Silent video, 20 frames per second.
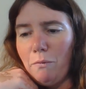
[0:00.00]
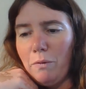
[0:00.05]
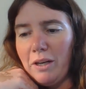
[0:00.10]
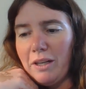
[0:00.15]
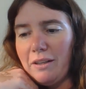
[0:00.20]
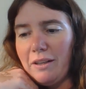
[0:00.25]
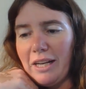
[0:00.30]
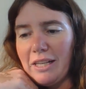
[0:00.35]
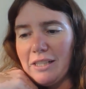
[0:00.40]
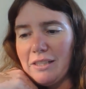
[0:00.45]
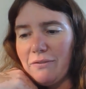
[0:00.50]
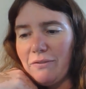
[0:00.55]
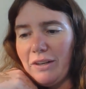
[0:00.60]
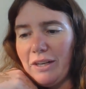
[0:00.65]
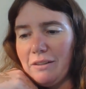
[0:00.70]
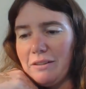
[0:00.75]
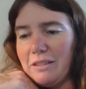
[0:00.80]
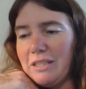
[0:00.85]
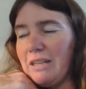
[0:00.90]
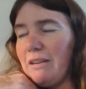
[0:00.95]
Will his
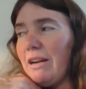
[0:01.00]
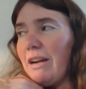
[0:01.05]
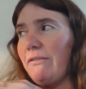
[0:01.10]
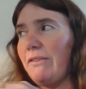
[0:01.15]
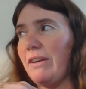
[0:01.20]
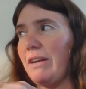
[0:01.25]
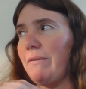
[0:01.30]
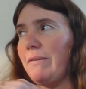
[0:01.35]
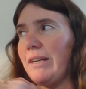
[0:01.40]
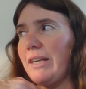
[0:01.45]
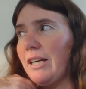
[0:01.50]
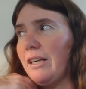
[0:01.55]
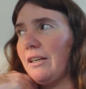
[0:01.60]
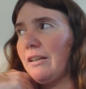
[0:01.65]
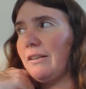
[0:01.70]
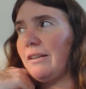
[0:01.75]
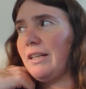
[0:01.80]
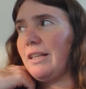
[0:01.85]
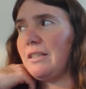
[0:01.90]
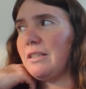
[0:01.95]
family? do you have family in
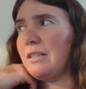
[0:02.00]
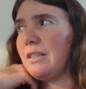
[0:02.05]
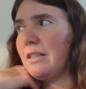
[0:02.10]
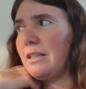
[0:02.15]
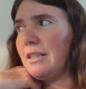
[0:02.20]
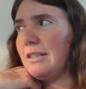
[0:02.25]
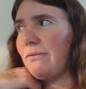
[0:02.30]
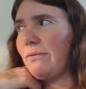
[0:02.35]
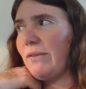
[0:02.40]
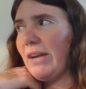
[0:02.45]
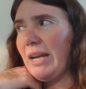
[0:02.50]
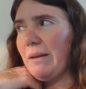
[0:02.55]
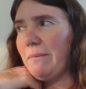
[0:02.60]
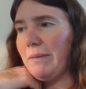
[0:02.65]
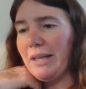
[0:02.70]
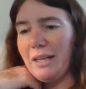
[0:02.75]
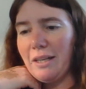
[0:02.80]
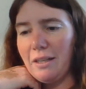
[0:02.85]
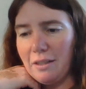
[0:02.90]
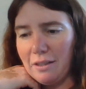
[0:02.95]
Ireland? His yes,
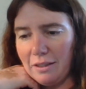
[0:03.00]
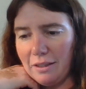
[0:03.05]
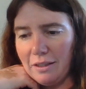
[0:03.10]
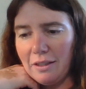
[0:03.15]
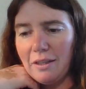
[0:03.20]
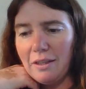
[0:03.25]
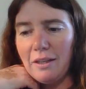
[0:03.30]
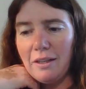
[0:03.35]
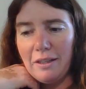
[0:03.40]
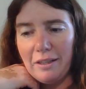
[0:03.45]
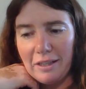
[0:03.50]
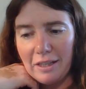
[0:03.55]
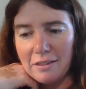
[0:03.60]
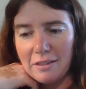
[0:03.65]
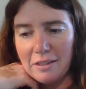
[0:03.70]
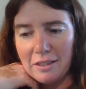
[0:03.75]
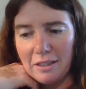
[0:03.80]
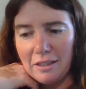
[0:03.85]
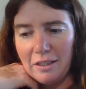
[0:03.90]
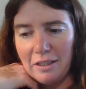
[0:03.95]
family. Yes, family
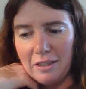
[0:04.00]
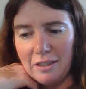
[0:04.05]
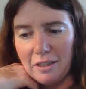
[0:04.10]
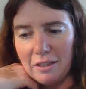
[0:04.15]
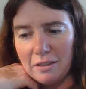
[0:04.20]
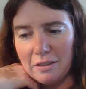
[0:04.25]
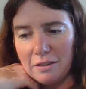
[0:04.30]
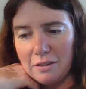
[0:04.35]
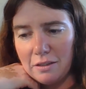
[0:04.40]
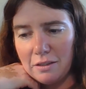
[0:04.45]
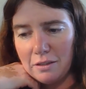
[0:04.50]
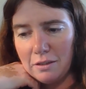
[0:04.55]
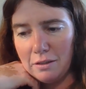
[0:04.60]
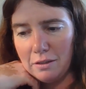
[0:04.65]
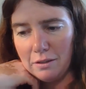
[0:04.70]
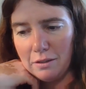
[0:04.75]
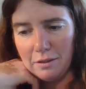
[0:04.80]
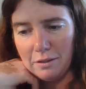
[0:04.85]
yeah, see he does.